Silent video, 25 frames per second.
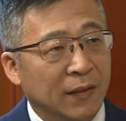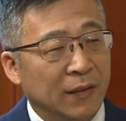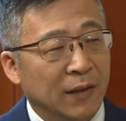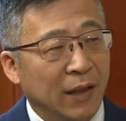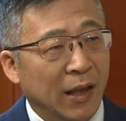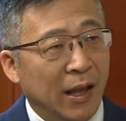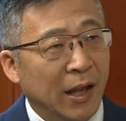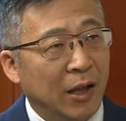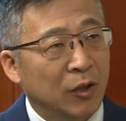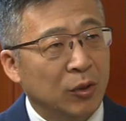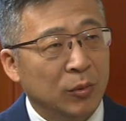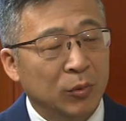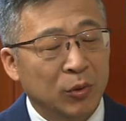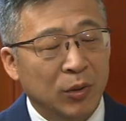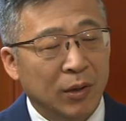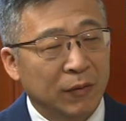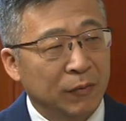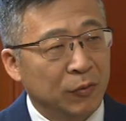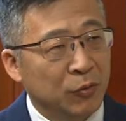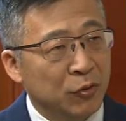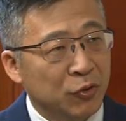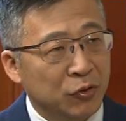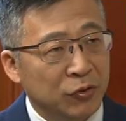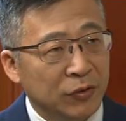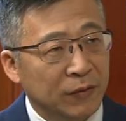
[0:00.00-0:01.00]
in the Arab
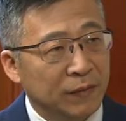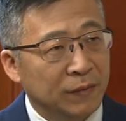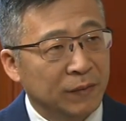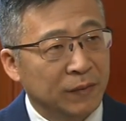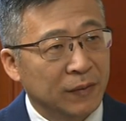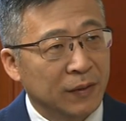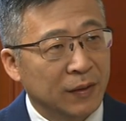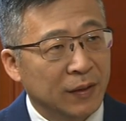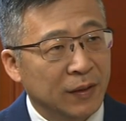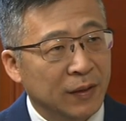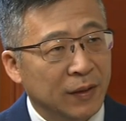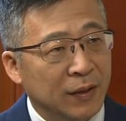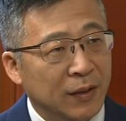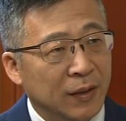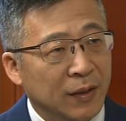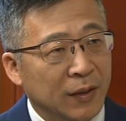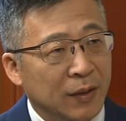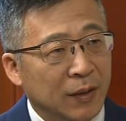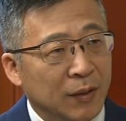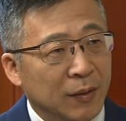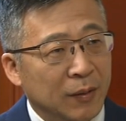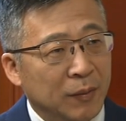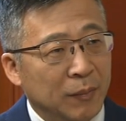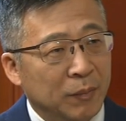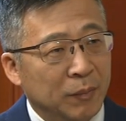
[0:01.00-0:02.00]
revolution,
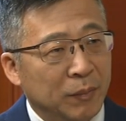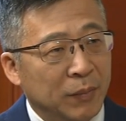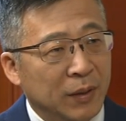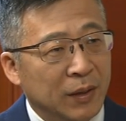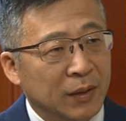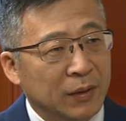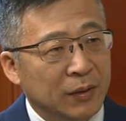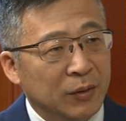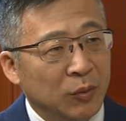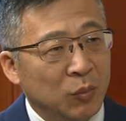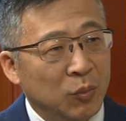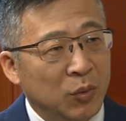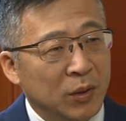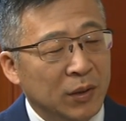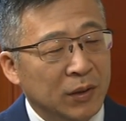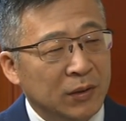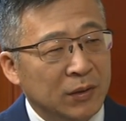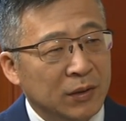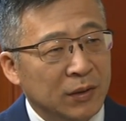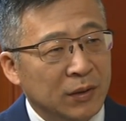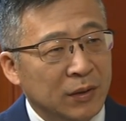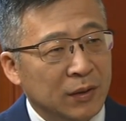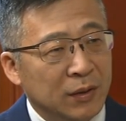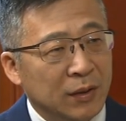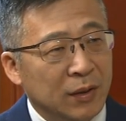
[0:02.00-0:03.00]
but what
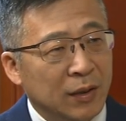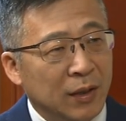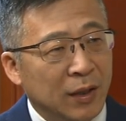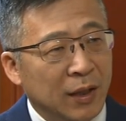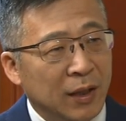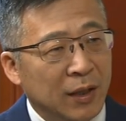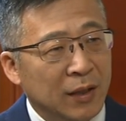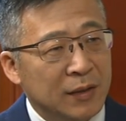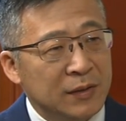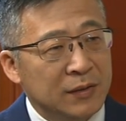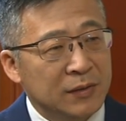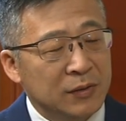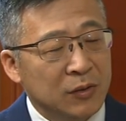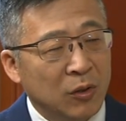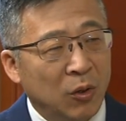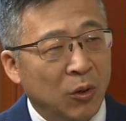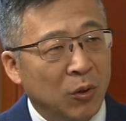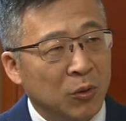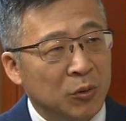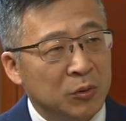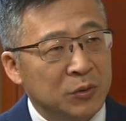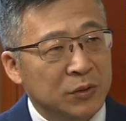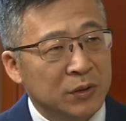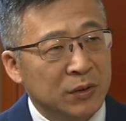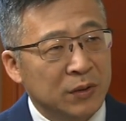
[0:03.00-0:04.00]
has
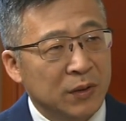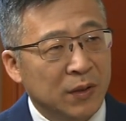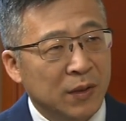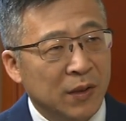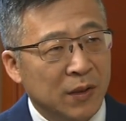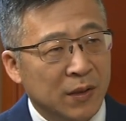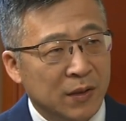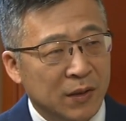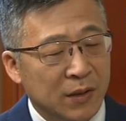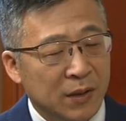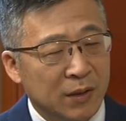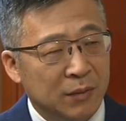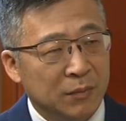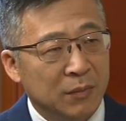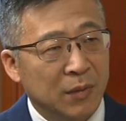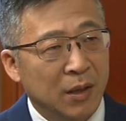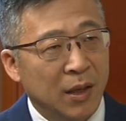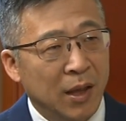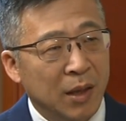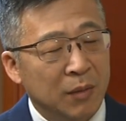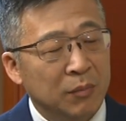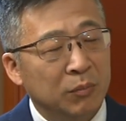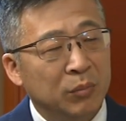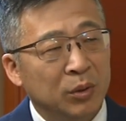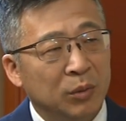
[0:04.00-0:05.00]
caught them
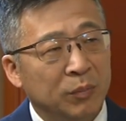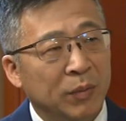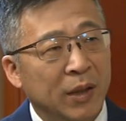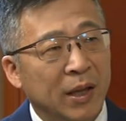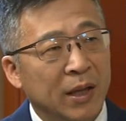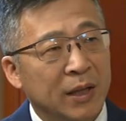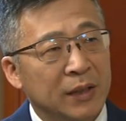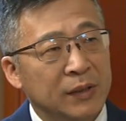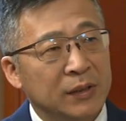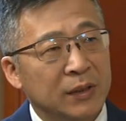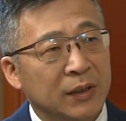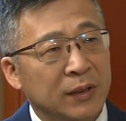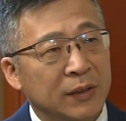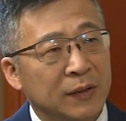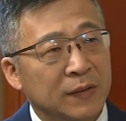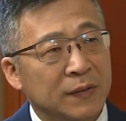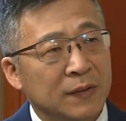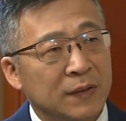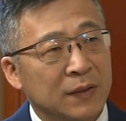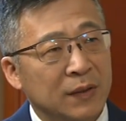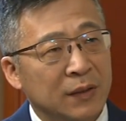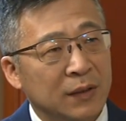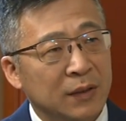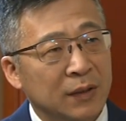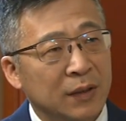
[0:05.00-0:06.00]
unprepared is
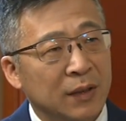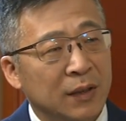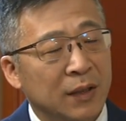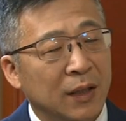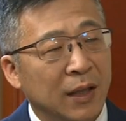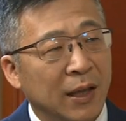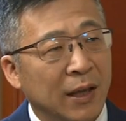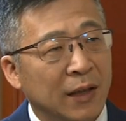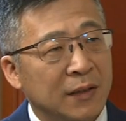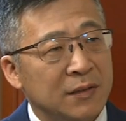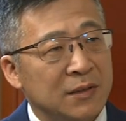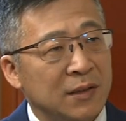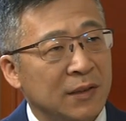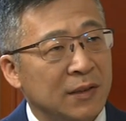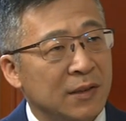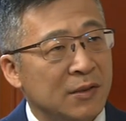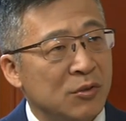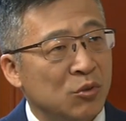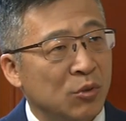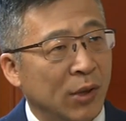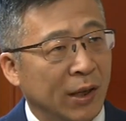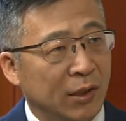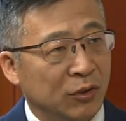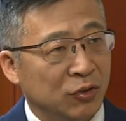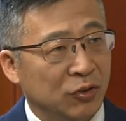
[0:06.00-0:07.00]
the exit
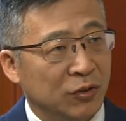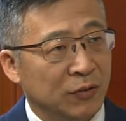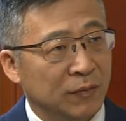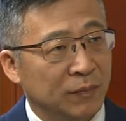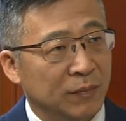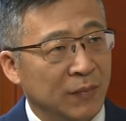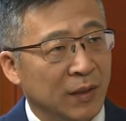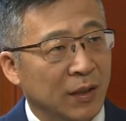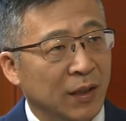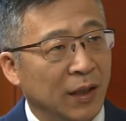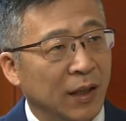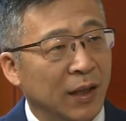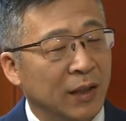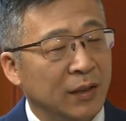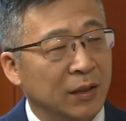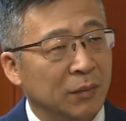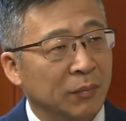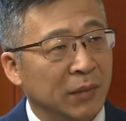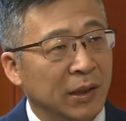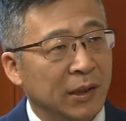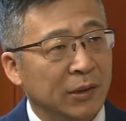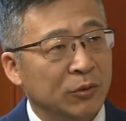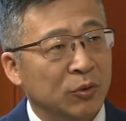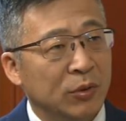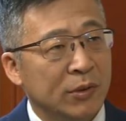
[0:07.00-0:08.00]
strategy and the
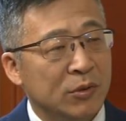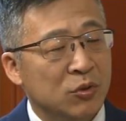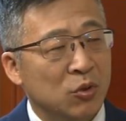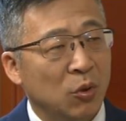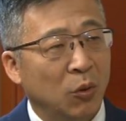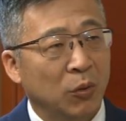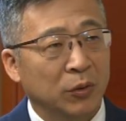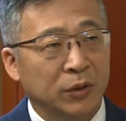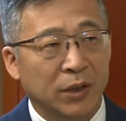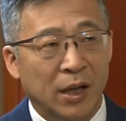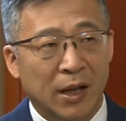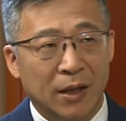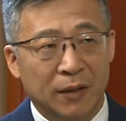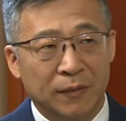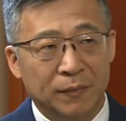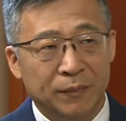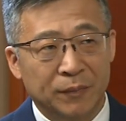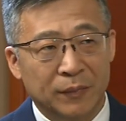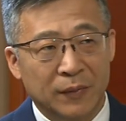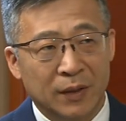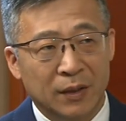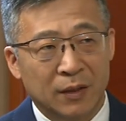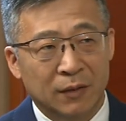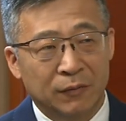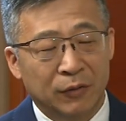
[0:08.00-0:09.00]
military drawdown.
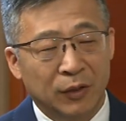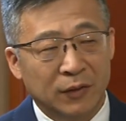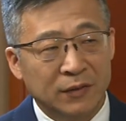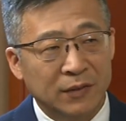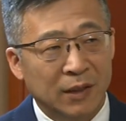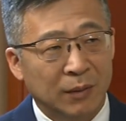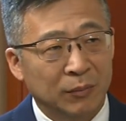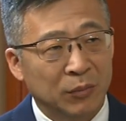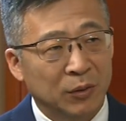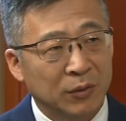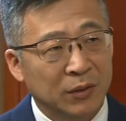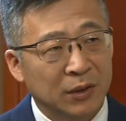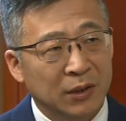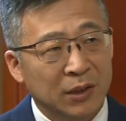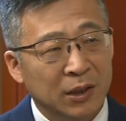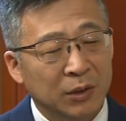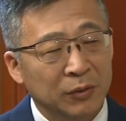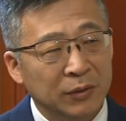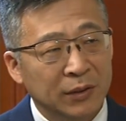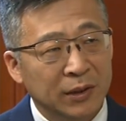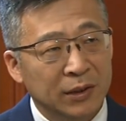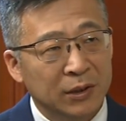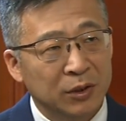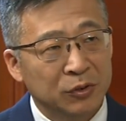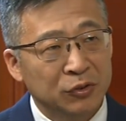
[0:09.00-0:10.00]
For example, the
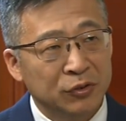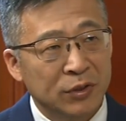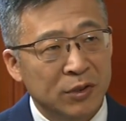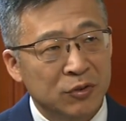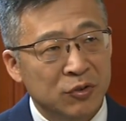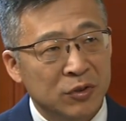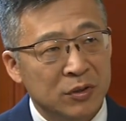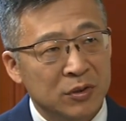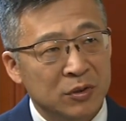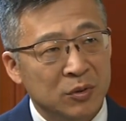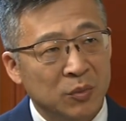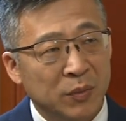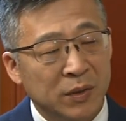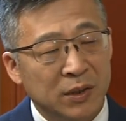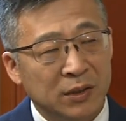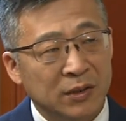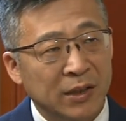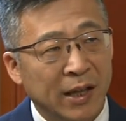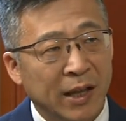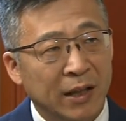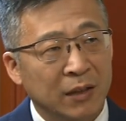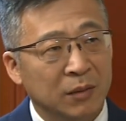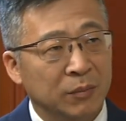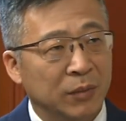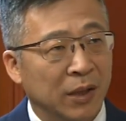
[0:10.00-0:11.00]
current negotiations with the
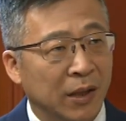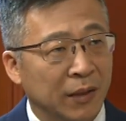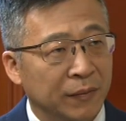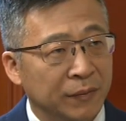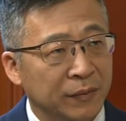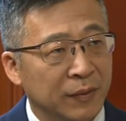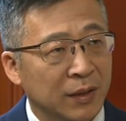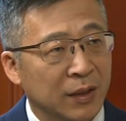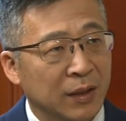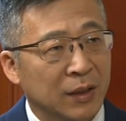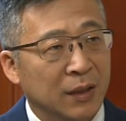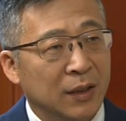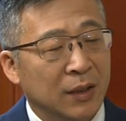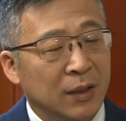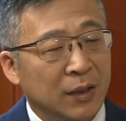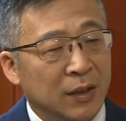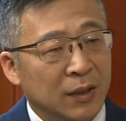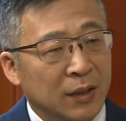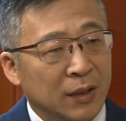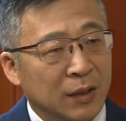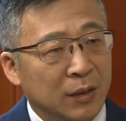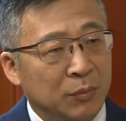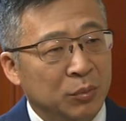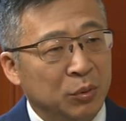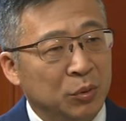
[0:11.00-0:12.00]
Taliban
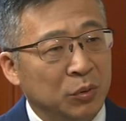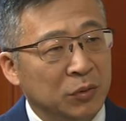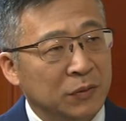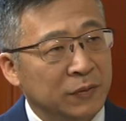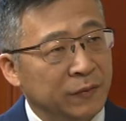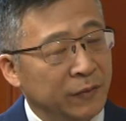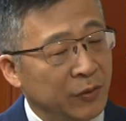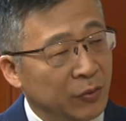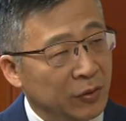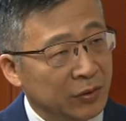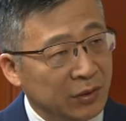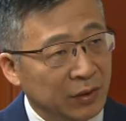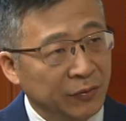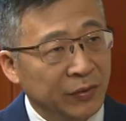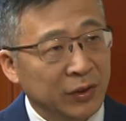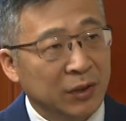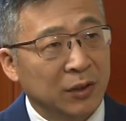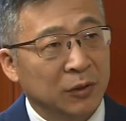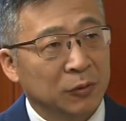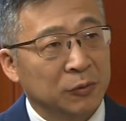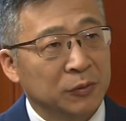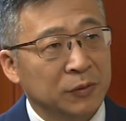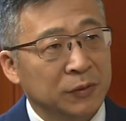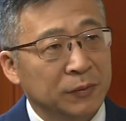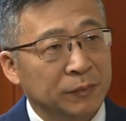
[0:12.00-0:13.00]
uh, proves very
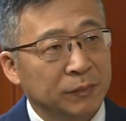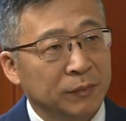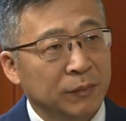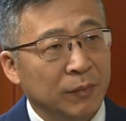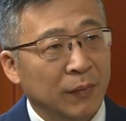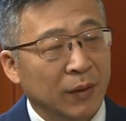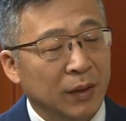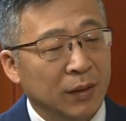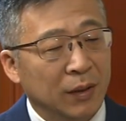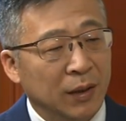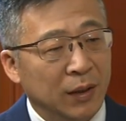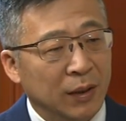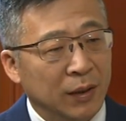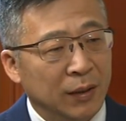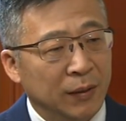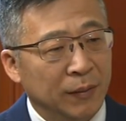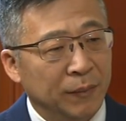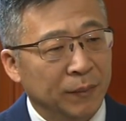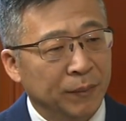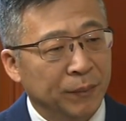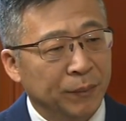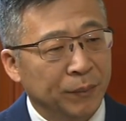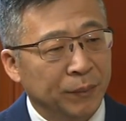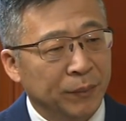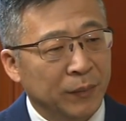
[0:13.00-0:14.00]
difficult.
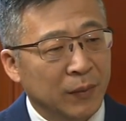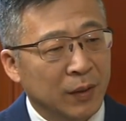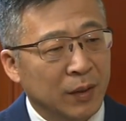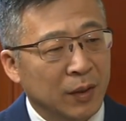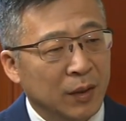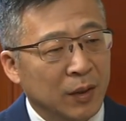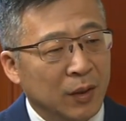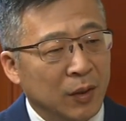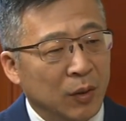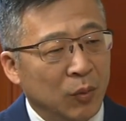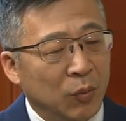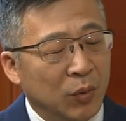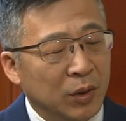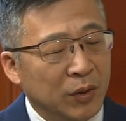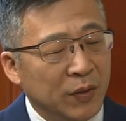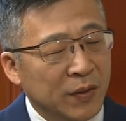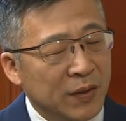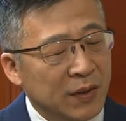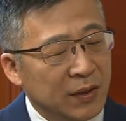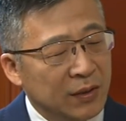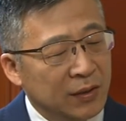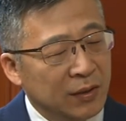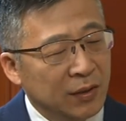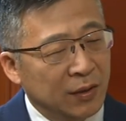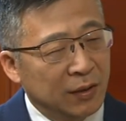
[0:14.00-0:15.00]
Um, what do you
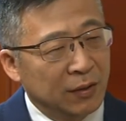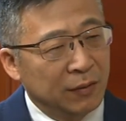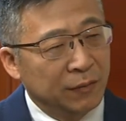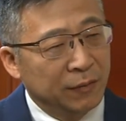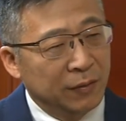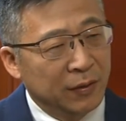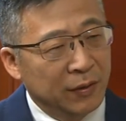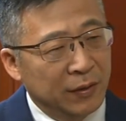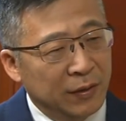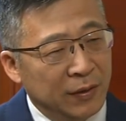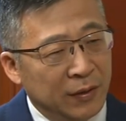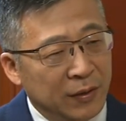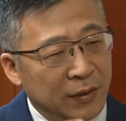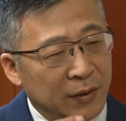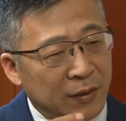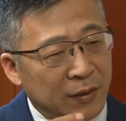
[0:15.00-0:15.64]
think of uh,